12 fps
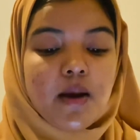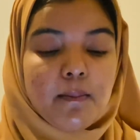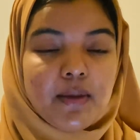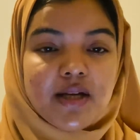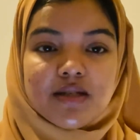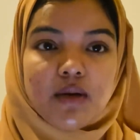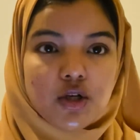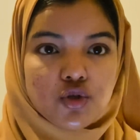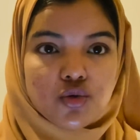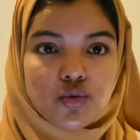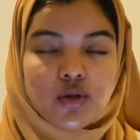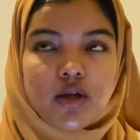Please make
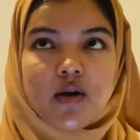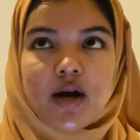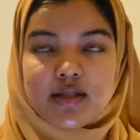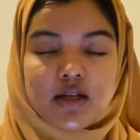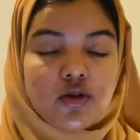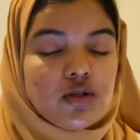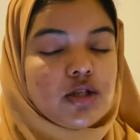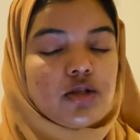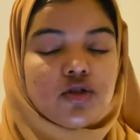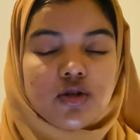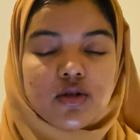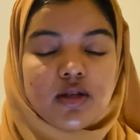sure that you're asking your
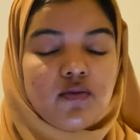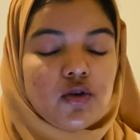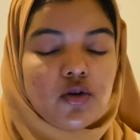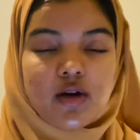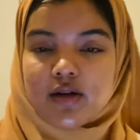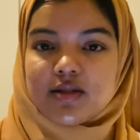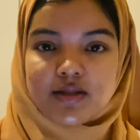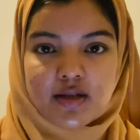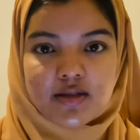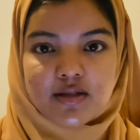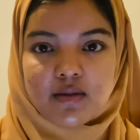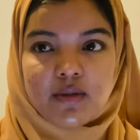teachers if you don't
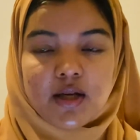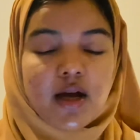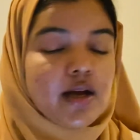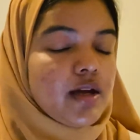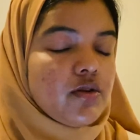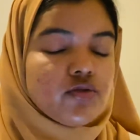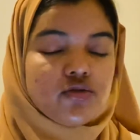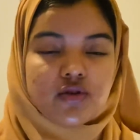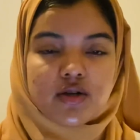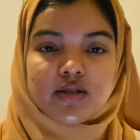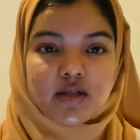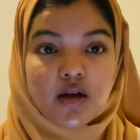understand something. I cannot
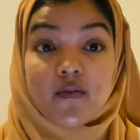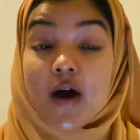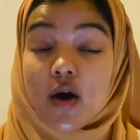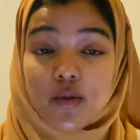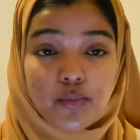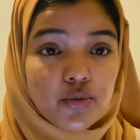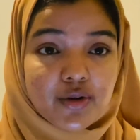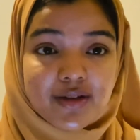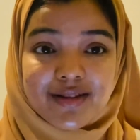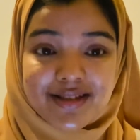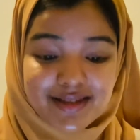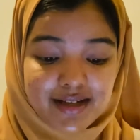stress enough how important
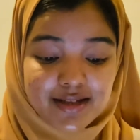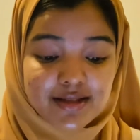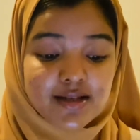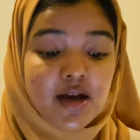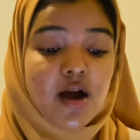this is.